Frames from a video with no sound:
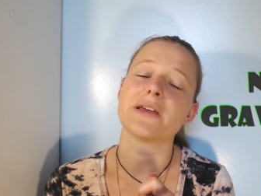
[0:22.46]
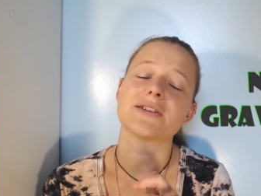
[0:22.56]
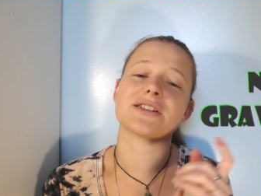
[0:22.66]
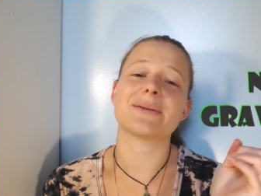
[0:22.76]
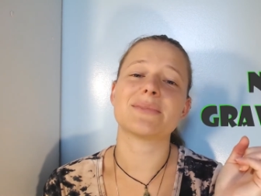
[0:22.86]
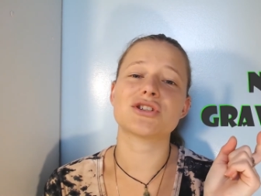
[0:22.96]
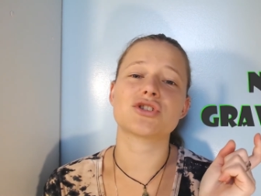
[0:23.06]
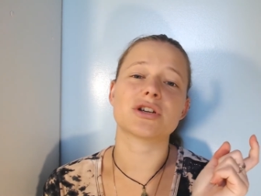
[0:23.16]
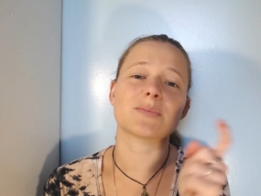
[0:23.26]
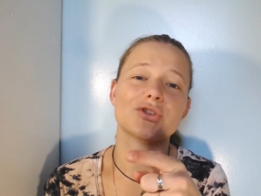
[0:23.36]
So let me just
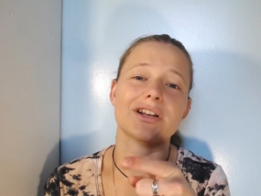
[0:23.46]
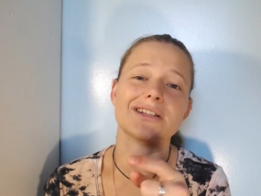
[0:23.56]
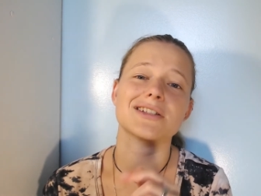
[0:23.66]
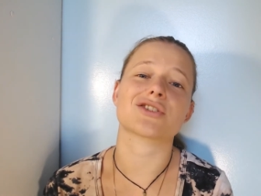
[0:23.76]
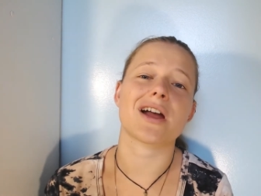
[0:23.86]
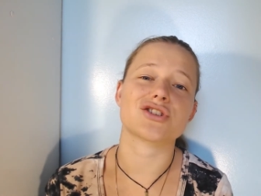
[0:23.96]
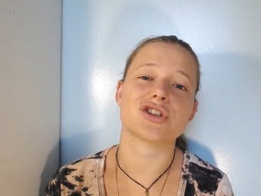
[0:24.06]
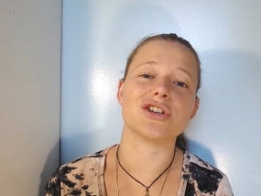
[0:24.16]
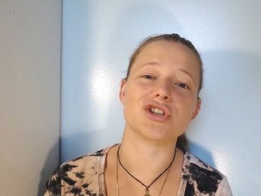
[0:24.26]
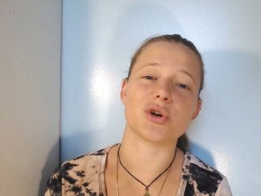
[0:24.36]
jump straight into Scratch
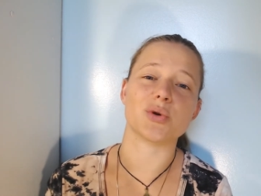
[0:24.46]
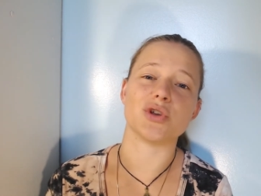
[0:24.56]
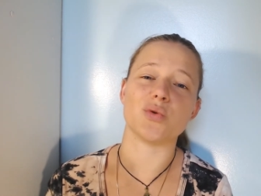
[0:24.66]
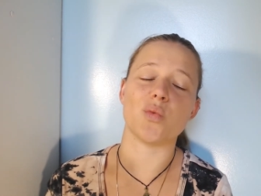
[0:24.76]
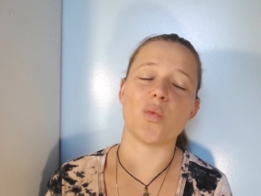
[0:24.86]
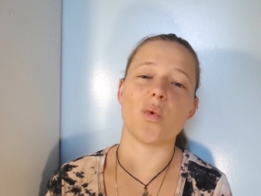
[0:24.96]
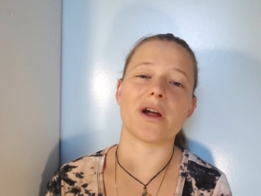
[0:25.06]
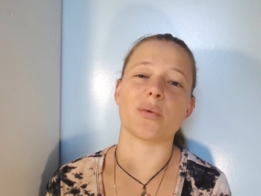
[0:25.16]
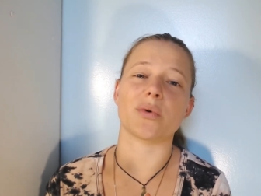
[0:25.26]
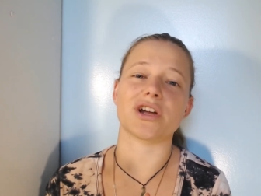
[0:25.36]
and show you
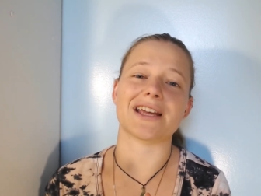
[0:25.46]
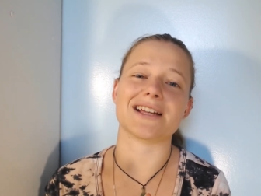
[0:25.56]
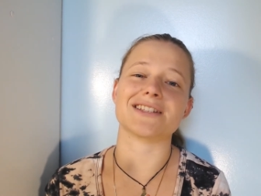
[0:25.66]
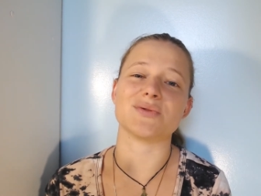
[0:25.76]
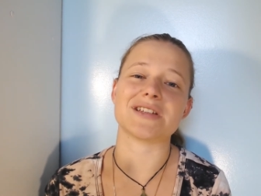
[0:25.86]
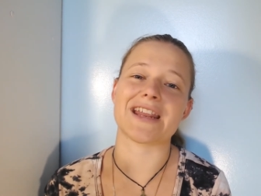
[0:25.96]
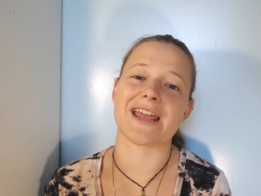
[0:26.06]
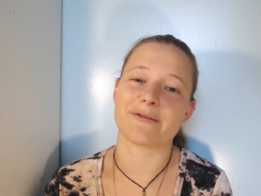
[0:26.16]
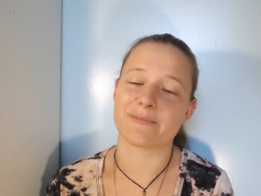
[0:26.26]
where we're going to get to today.